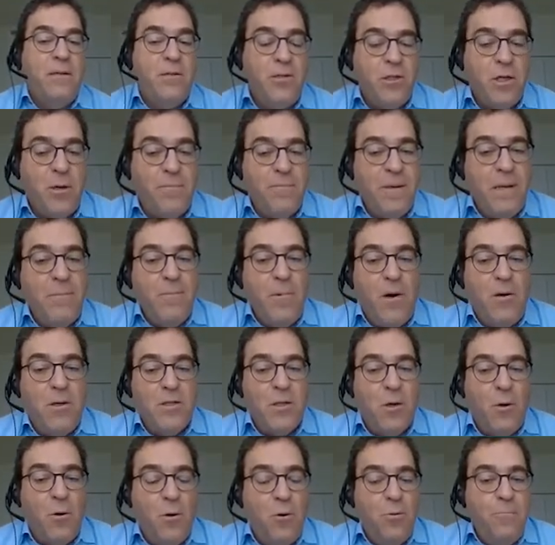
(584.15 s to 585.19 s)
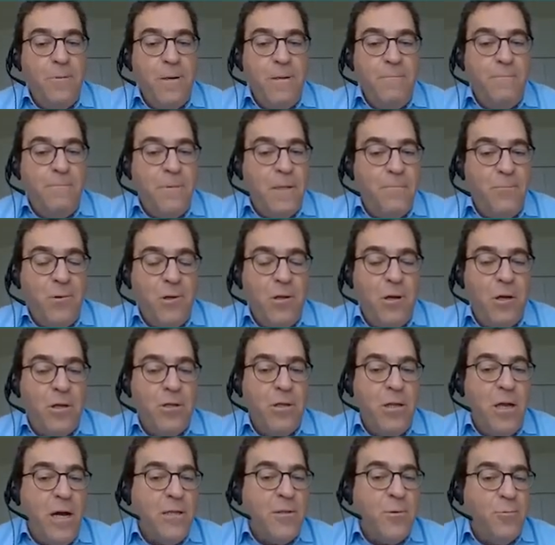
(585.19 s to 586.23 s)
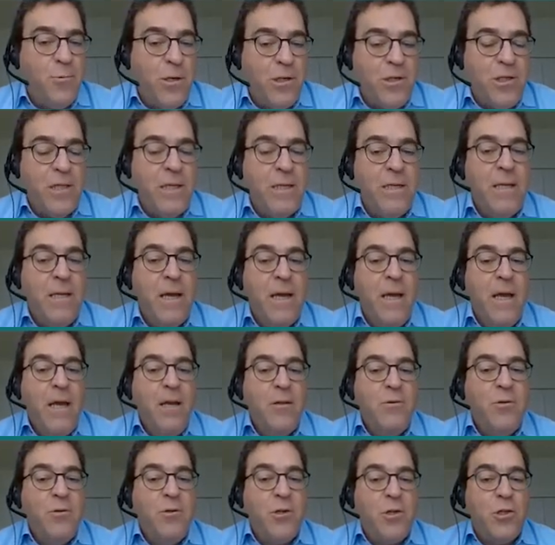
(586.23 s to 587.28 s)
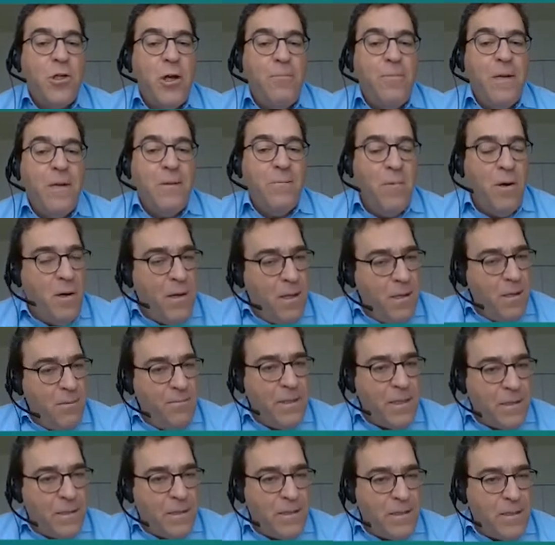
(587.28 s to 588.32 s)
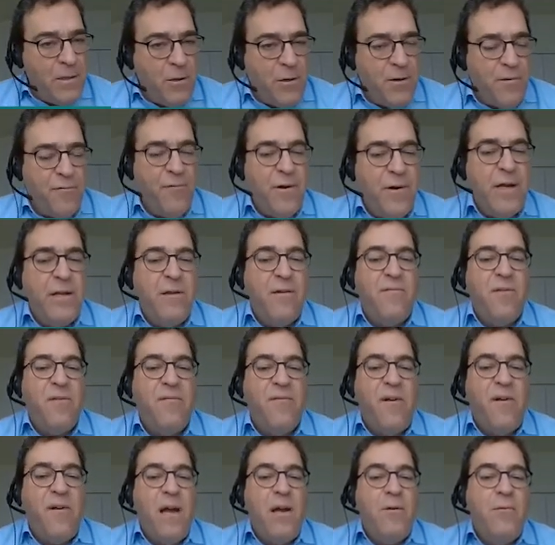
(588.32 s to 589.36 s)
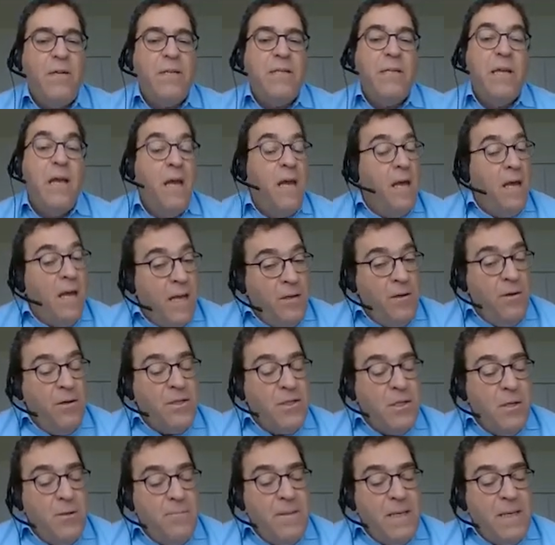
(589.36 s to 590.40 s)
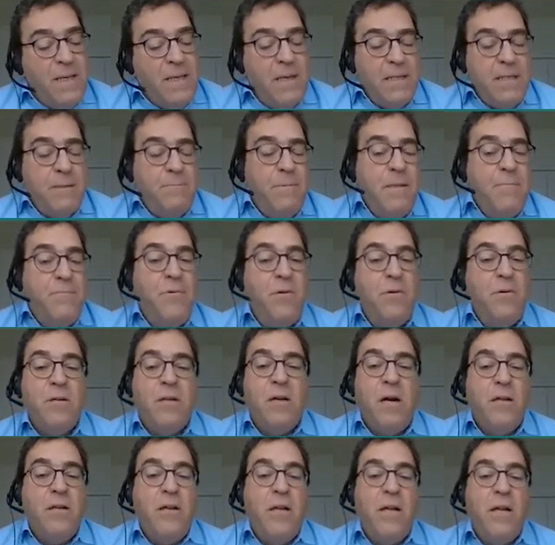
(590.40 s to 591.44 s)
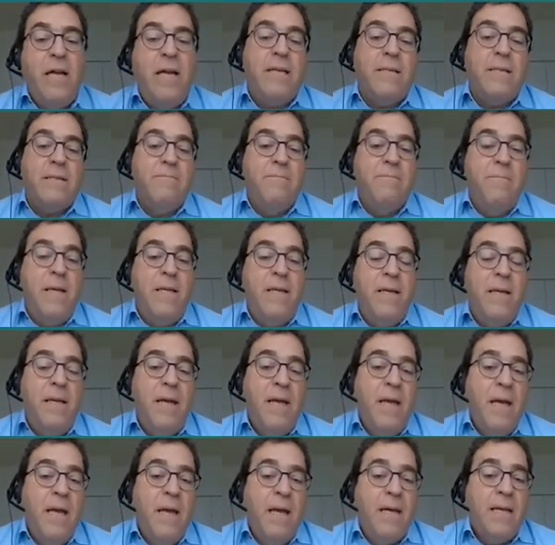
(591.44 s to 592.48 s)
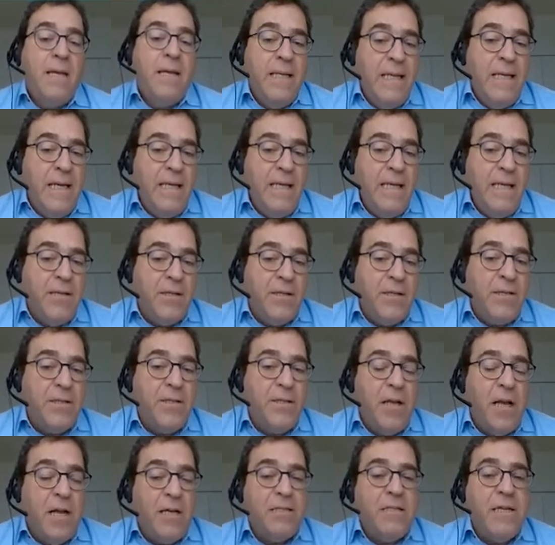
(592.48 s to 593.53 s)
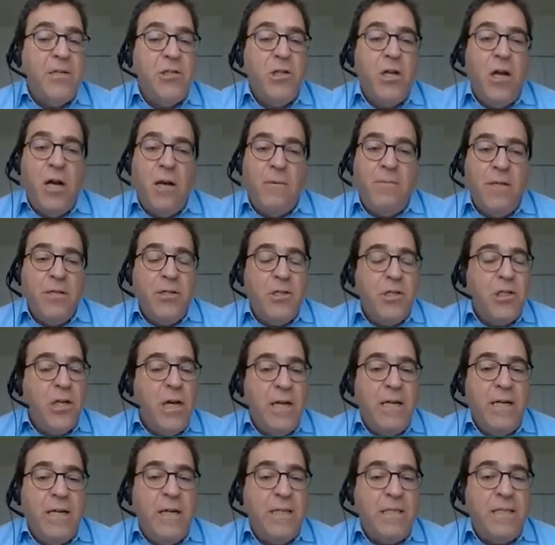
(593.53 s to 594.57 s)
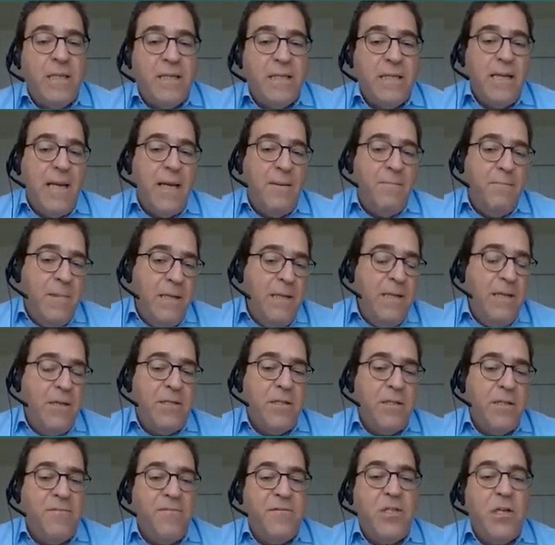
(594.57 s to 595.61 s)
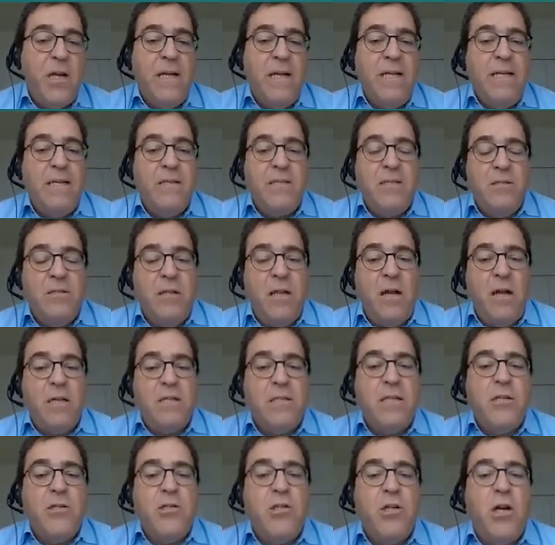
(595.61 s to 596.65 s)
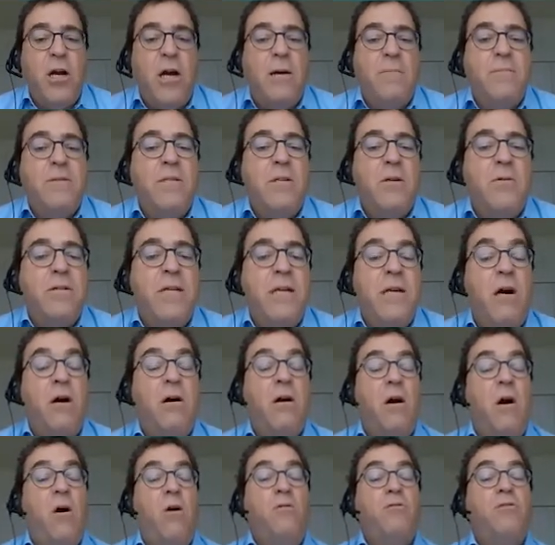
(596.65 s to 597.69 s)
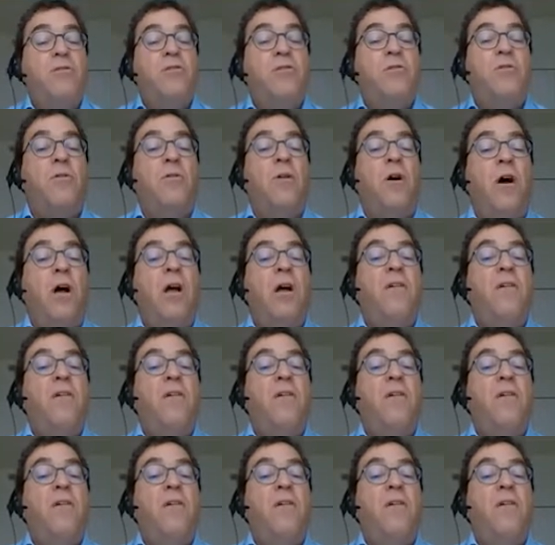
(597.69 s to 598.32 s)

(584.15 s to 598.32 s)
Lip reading: shopping malls are open, people are not rushing to the shopping mall because they are afraid of the virus, and also because people got a hit. Many Canadians lost their job. In China, it's the same. Millions of Chinese lost their jobs. So they are also